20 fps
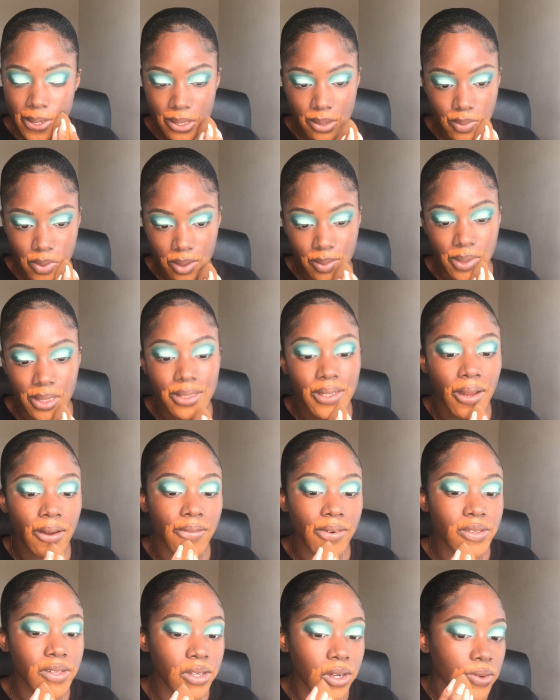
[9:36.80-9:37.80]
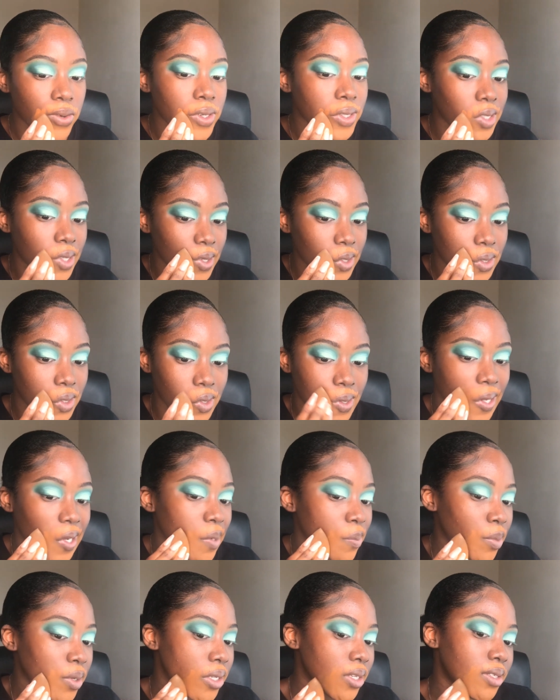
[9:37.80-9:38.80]
sometimes it's not really always
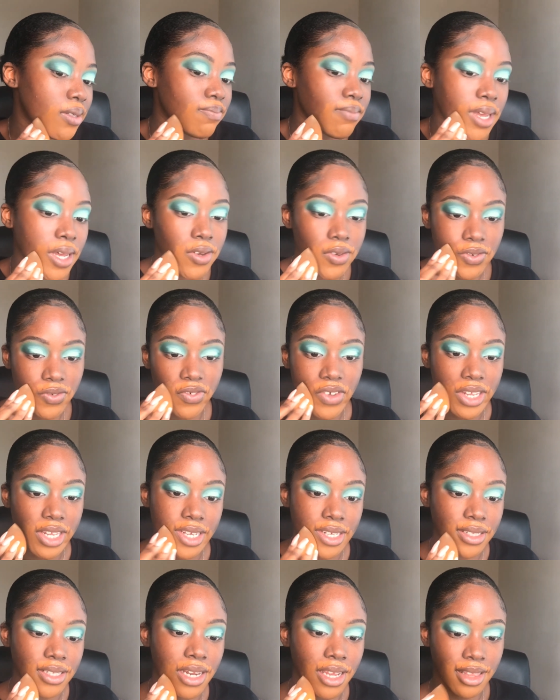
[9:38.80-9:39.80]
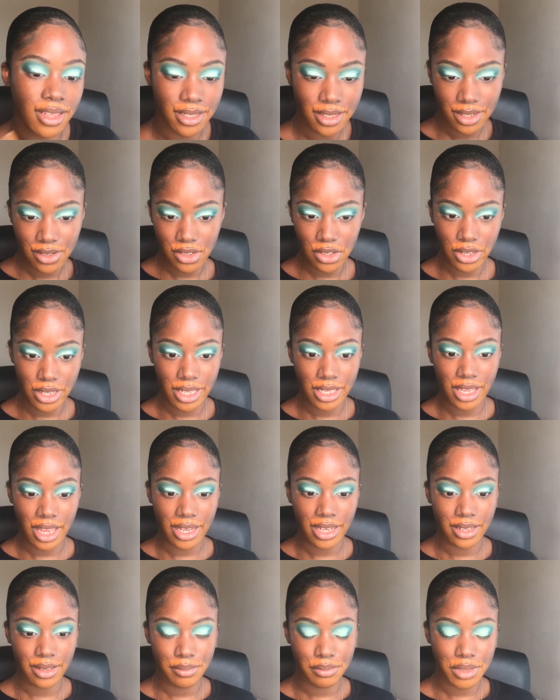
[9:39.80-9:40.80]
necessary, but I was feeling it today. This is looking
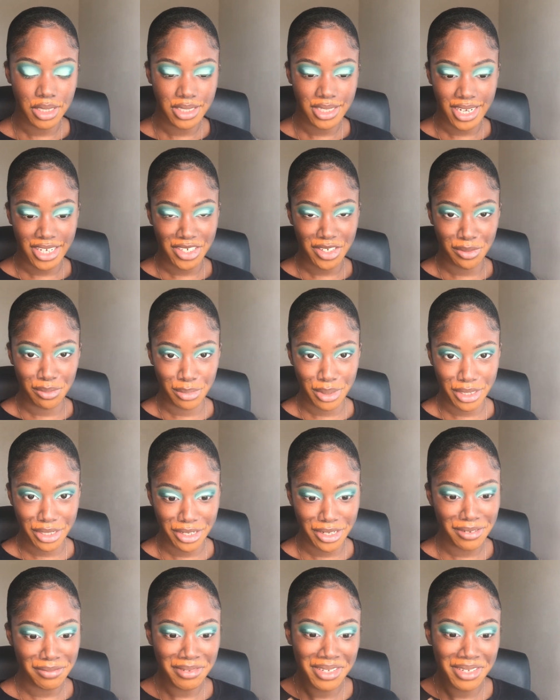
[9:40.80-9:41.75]
like a mustache and beard.